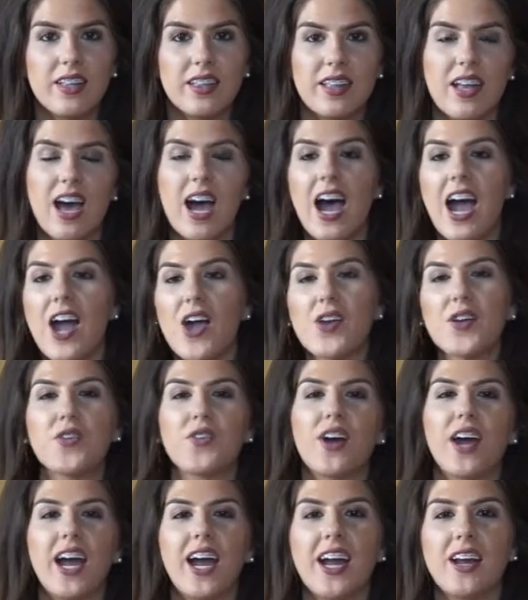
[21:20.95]
high
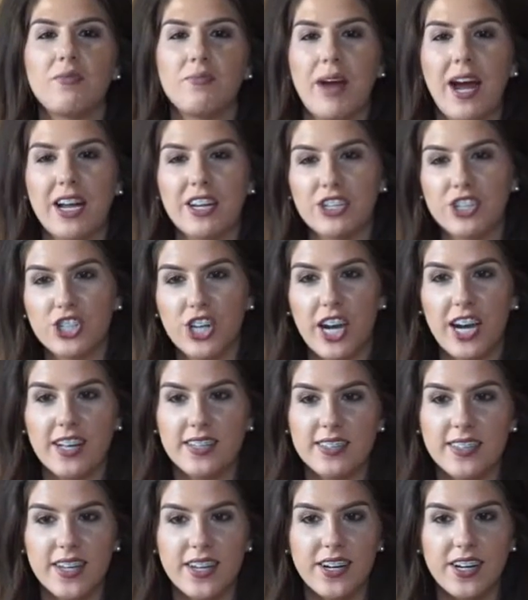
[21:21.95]
grade matte
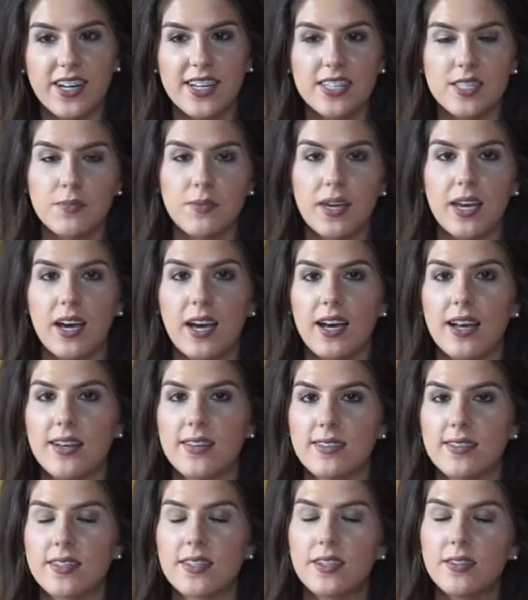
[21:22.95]
shades there is,
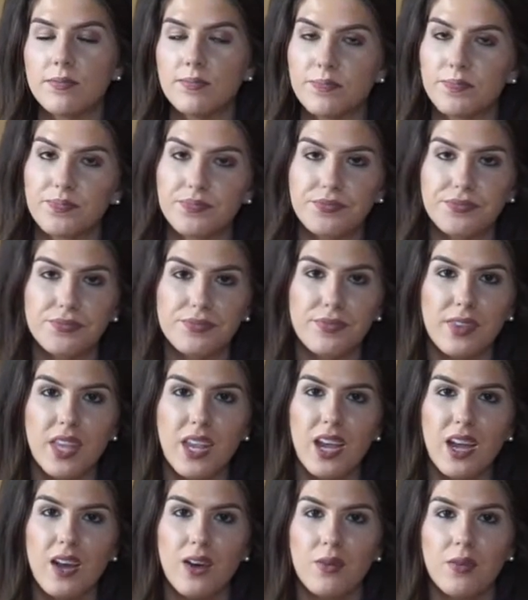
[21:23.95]
because
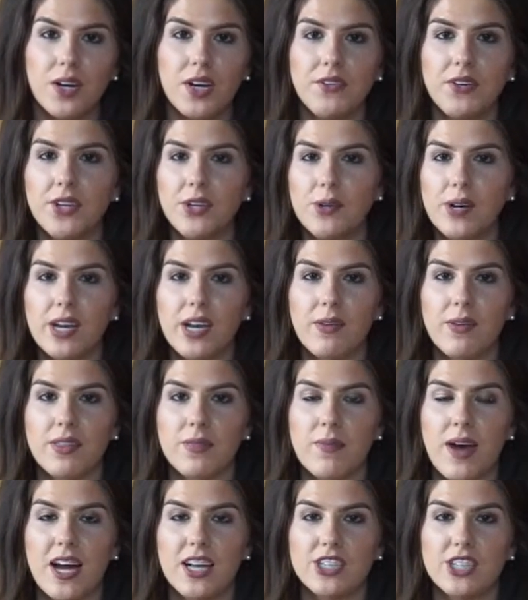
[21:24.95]
whenever you're working with
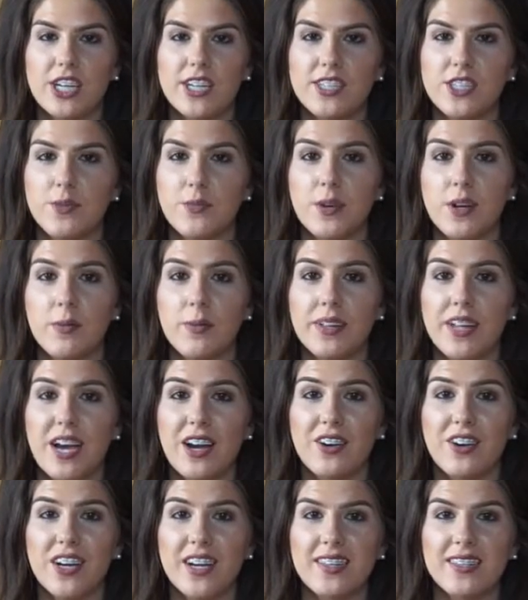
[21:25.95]
matte shades, you put them in
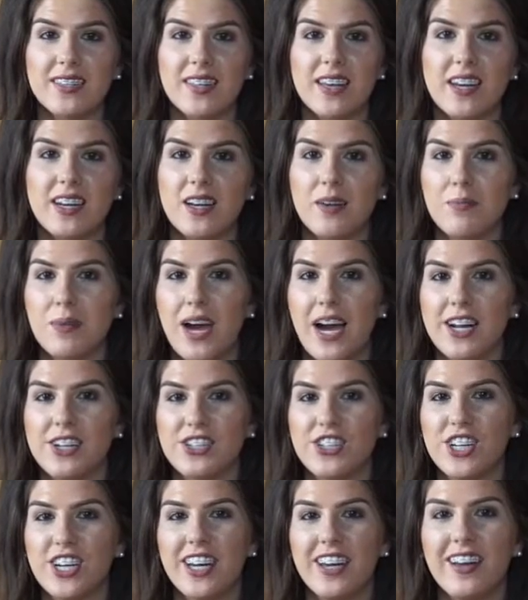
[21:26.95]
that crease and they end up
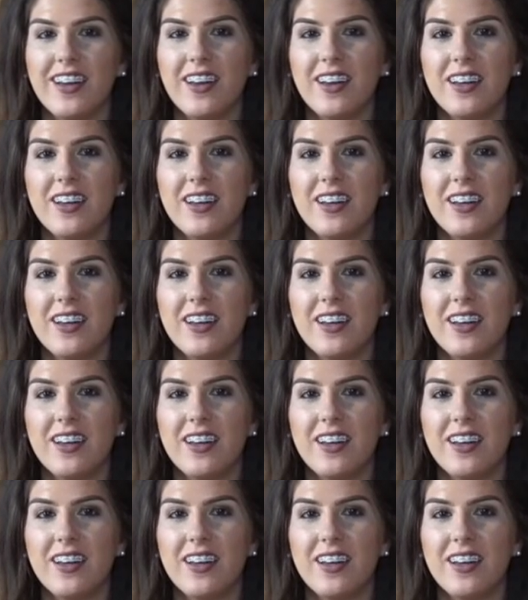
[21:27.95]
patchy.